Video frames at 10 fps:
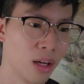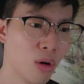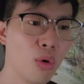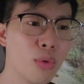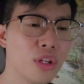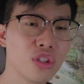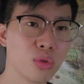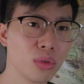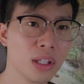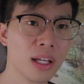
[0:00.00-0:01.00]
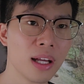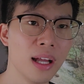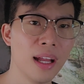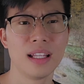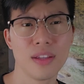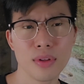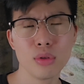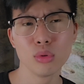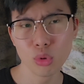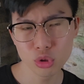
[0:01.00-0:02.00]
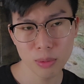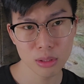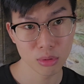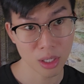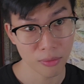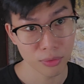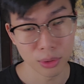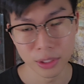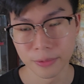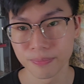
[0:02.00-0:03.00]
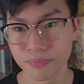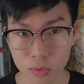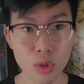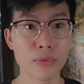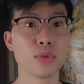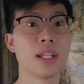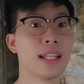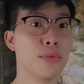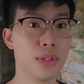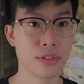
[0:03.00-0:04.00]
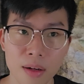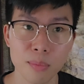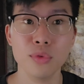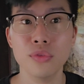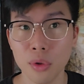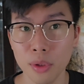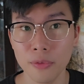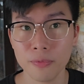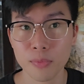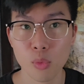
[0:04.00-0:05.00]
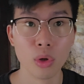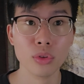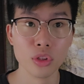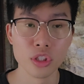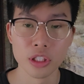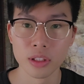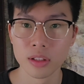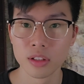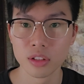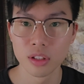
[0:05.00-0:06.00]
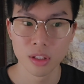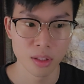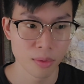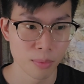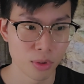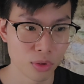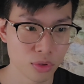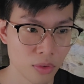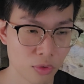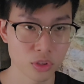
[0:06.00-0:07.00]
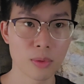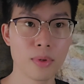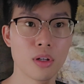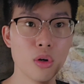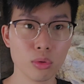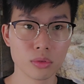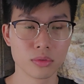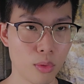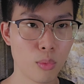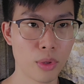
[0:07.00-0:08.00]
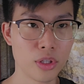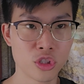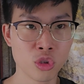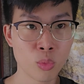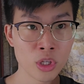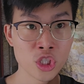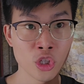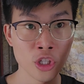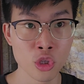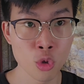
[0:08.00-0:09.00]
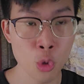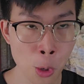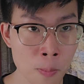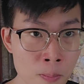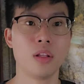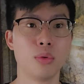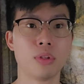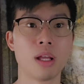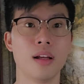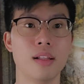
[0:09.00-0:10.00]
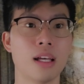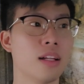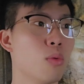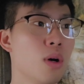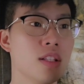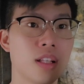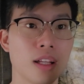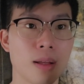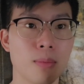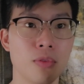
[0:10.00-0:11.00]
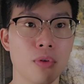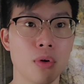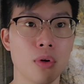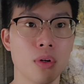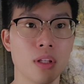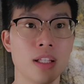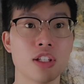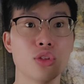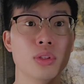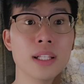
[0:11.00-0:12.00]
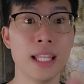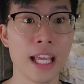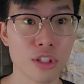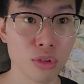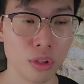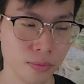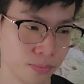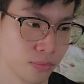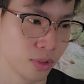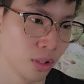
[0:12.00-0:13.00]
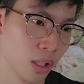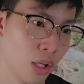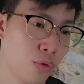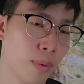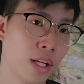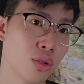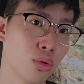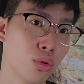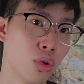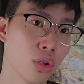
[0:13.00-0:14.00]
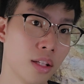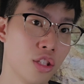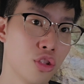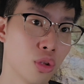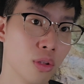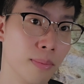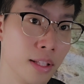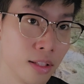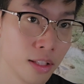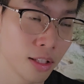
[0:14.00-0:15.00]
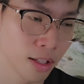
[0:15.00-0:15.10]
always shooting, giving you no space to come forward, you have to take that risk, move forward while dodging. Because, for example, Coke, when he shoot one shot at you, he'll take another 1 second before he can shoot the next shot. If you manage to dodge the shot immediately,